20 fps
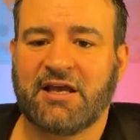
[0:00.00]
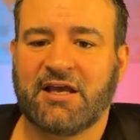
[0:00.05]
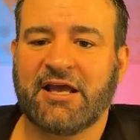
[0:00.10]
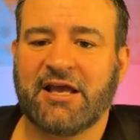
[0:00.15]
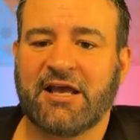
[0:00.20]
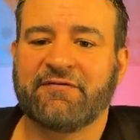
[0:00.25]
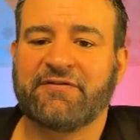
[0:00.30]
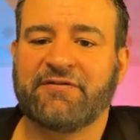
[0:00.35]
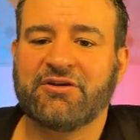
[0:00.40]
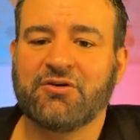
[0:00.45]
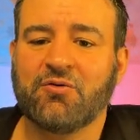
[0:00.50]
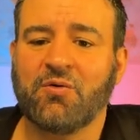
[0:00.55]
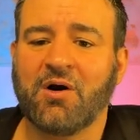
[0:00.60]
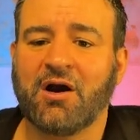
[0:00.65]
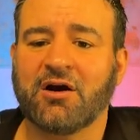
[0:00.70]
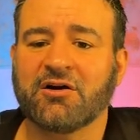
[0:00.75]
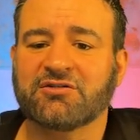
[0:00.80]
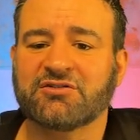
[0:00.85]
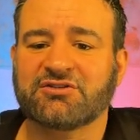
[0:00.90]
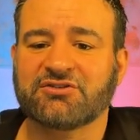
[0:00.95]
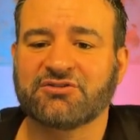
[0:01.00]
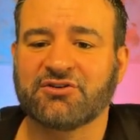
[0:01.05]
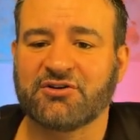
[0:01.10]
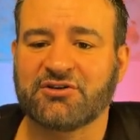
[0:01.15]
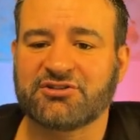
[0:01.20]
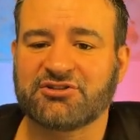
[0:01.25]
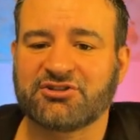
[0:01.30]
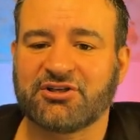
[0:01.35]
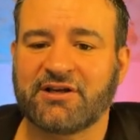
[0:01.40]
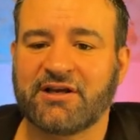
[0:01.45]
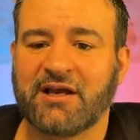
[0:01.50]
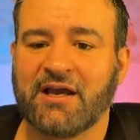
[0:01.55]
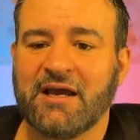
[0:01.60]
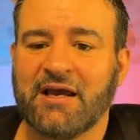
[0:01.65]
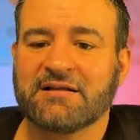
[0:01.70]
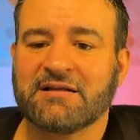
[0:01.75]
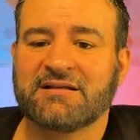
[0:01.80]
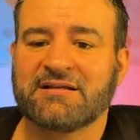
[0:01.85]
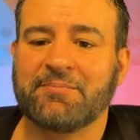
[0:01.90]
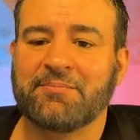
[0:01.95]
if you are searching
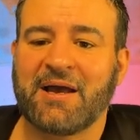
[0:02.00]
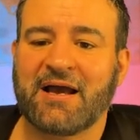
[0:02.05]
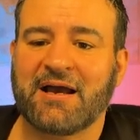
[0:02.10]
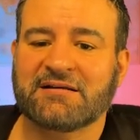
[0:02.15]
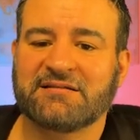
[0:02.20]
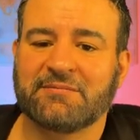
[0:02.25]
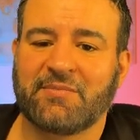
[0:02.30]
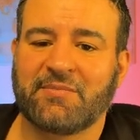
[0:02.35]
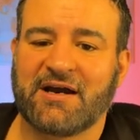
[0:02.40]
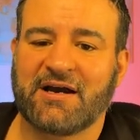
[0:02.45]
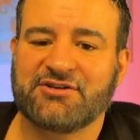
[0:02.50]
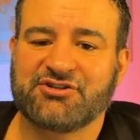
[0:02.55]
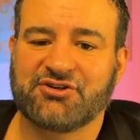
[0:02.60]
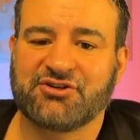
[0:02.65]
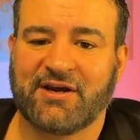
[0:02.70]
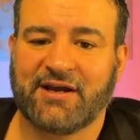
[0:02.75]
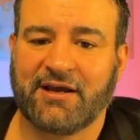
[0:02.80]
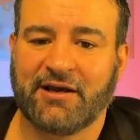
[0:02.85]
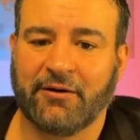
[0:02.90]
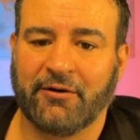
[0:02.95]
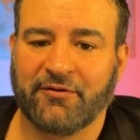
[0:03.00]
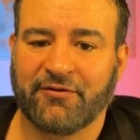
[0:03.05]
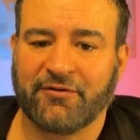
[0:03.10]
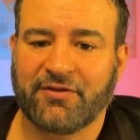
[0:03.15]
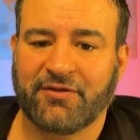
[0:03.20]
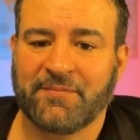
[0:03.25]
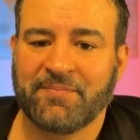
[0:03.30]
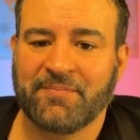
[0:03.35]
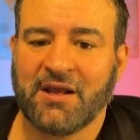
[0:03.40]
to maximize your health,